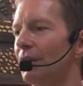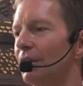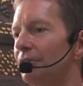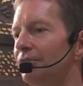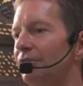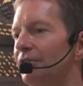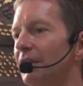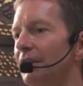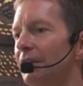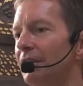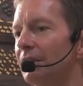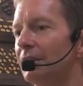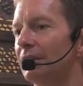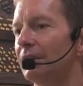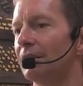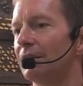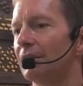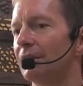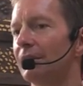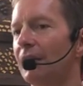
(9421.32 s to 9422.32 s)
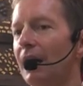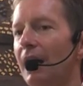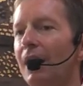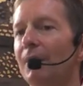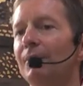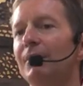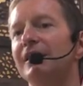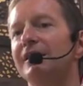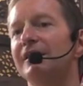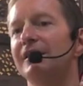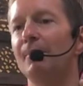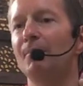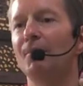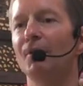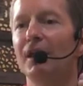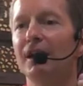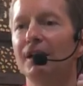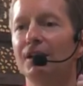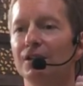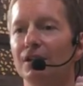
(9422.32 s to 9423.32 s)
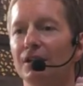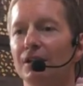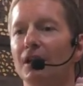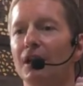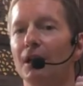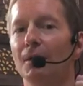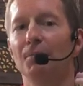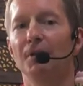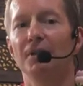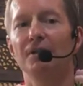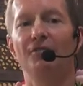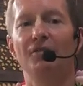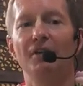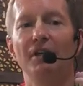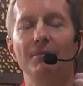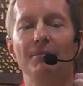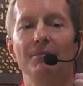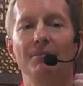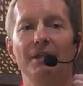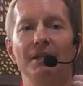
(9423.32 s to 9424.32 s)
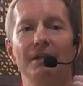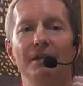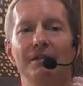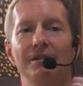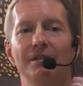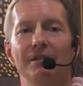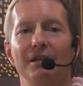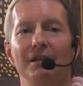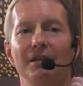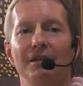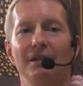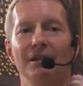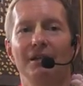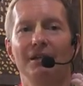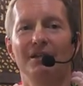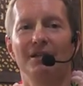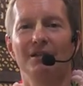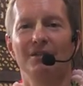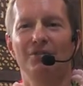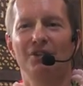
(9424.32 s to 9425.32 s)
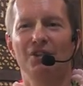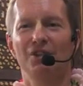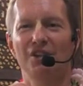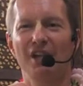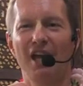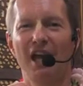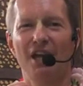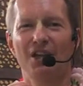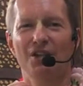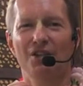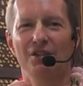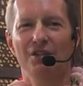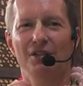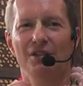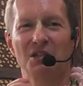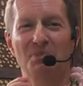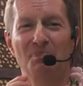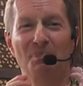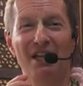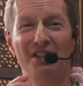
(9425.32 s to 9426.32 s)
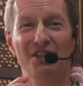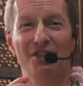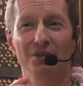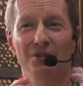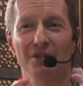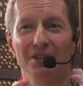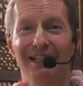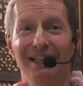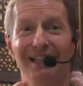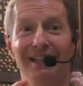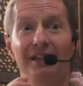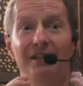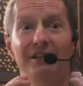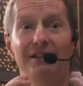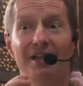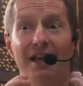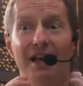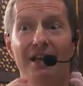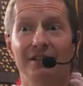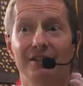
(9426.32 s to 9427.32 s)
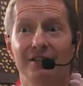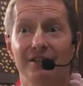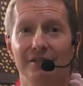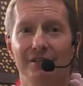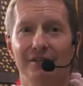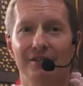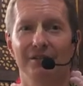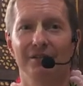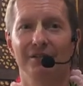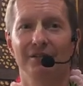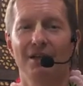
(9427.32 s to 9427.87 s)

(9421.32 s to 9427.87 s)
Vi, Raha means separation, but Vi means Vishesh, special, intense.